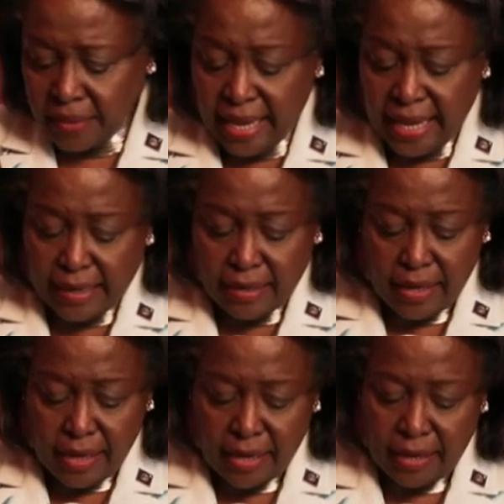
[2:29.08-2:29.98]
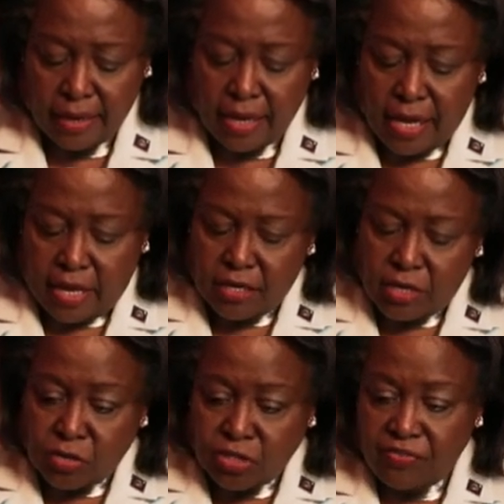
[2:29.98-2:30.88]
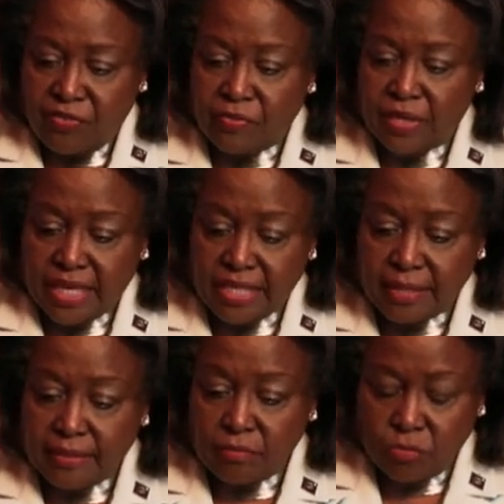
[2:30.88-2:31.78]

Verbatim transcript: And uh, the Rotary Foundation,